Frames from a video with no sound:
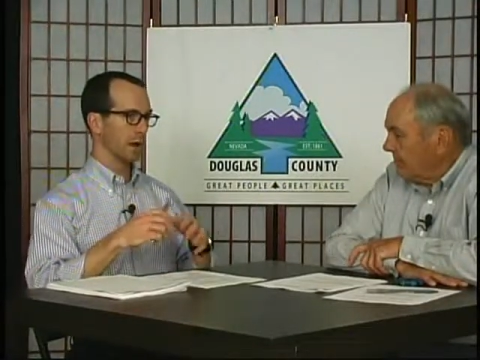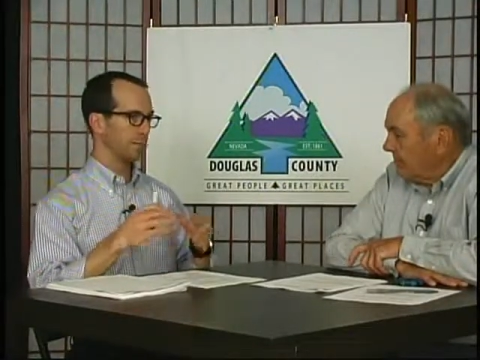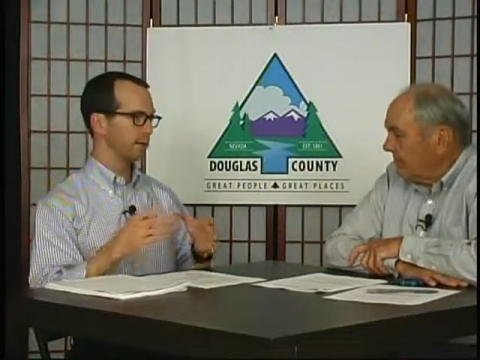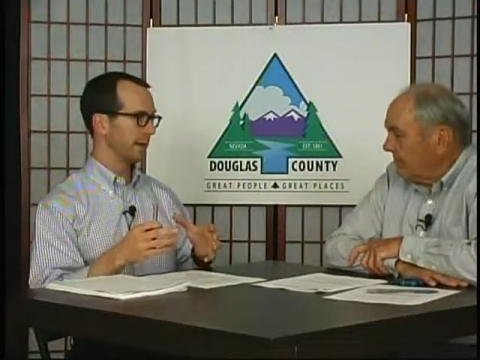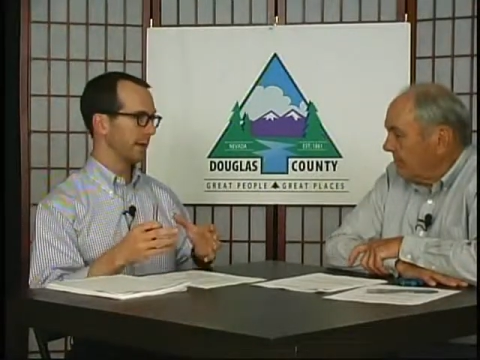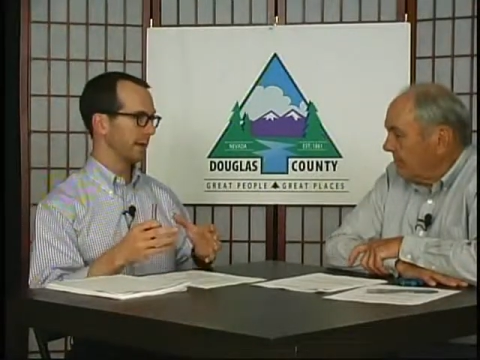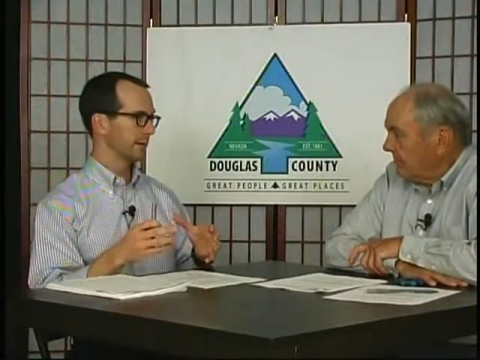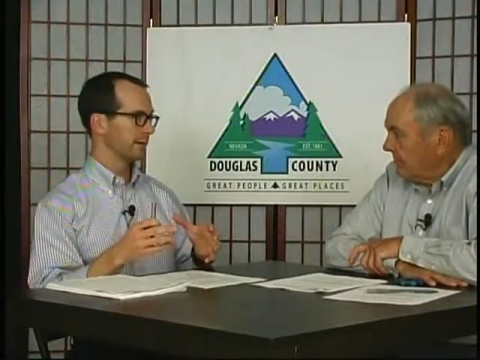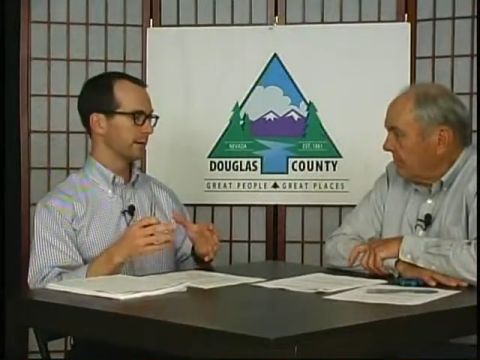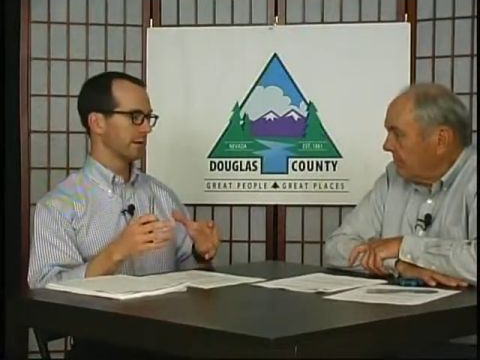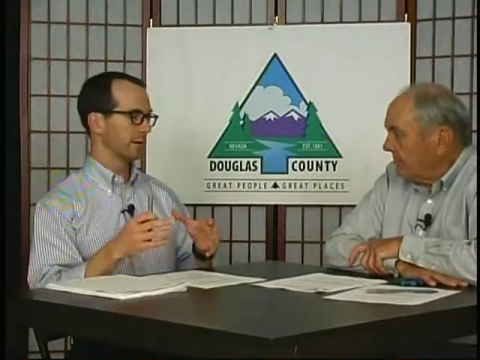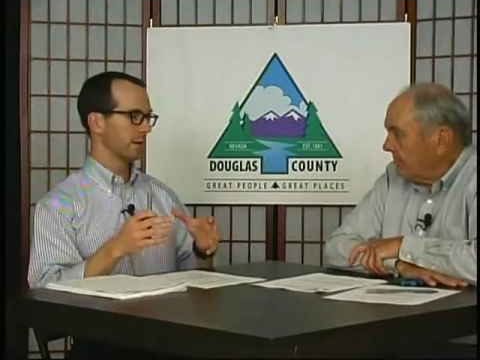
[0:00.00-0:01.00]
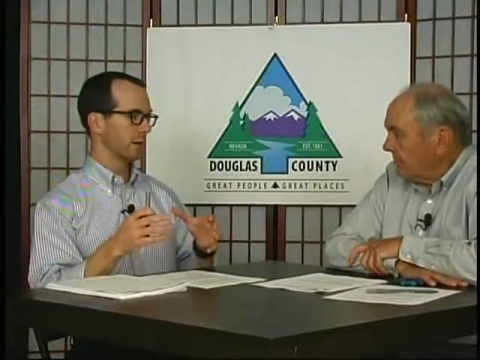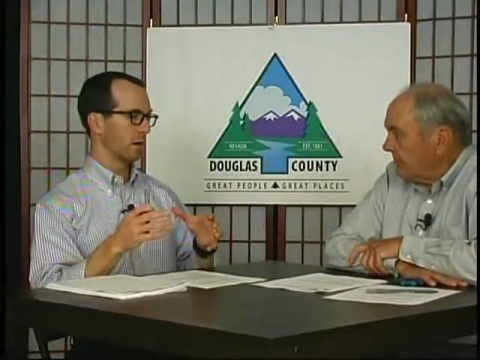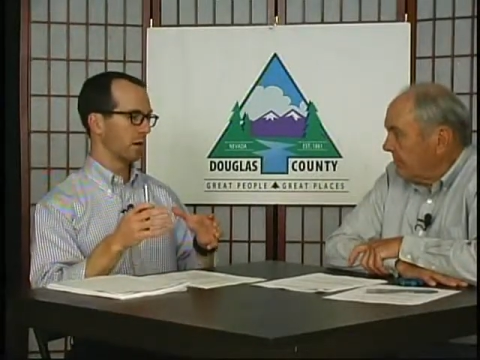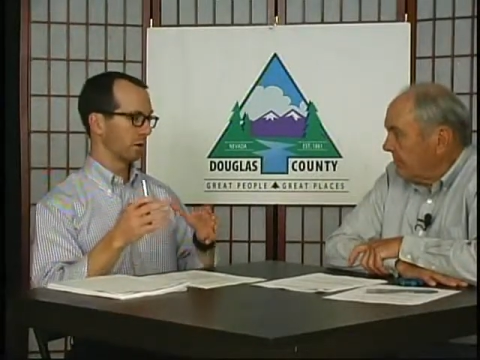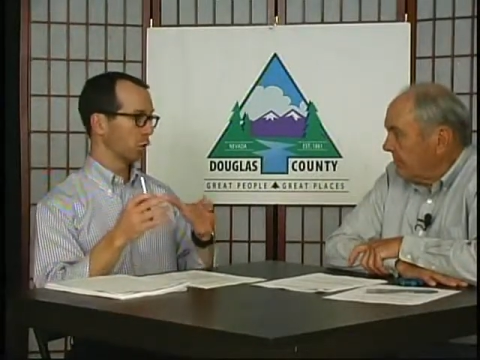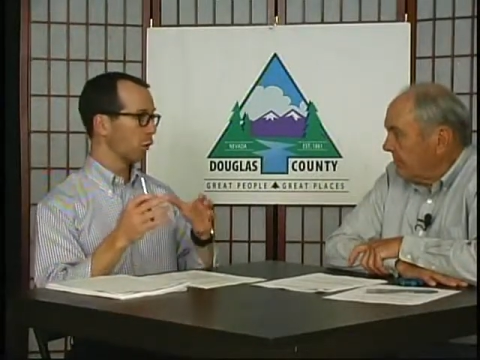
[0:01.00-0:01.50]
Speaker 1: update
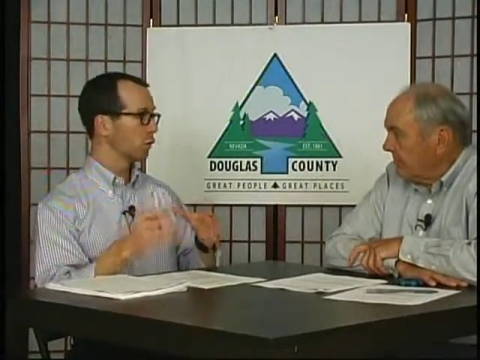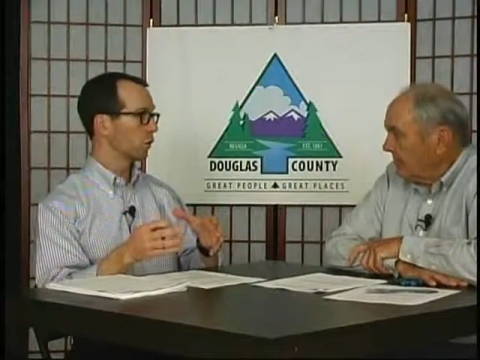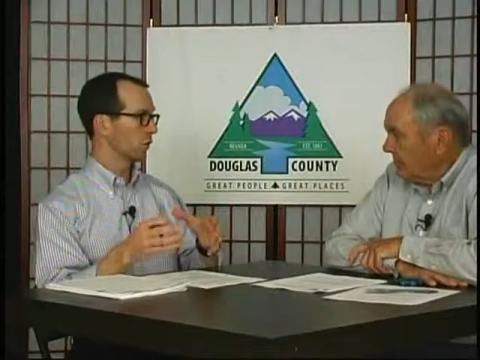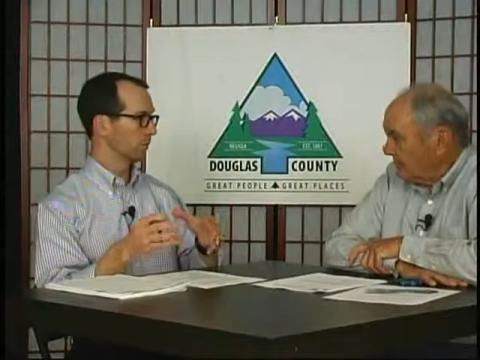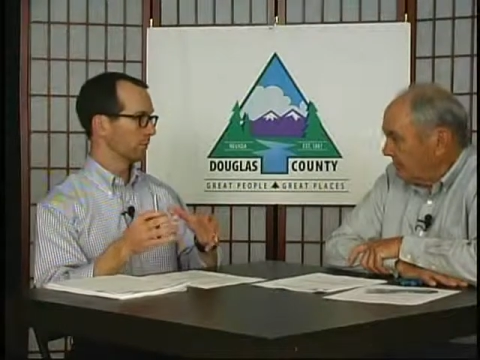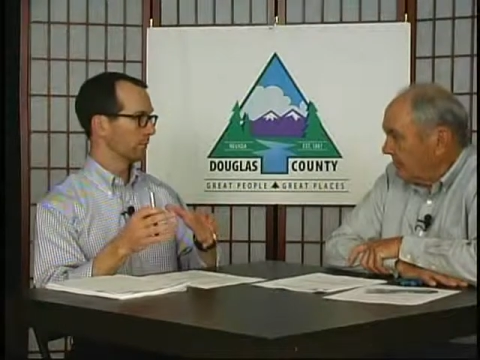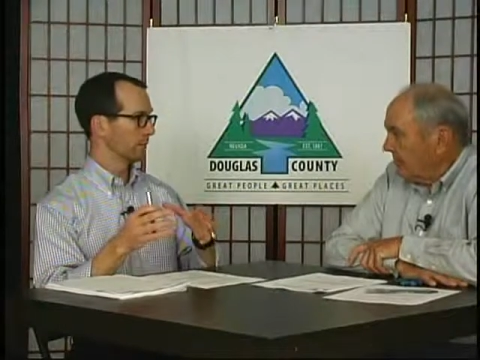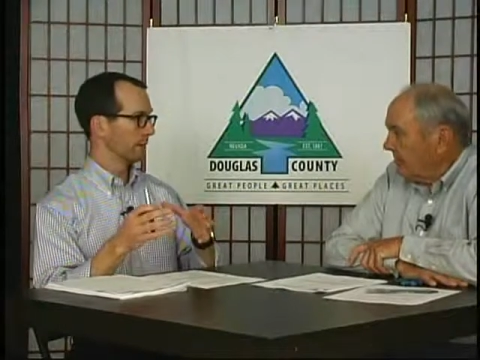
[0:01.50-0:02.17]
our local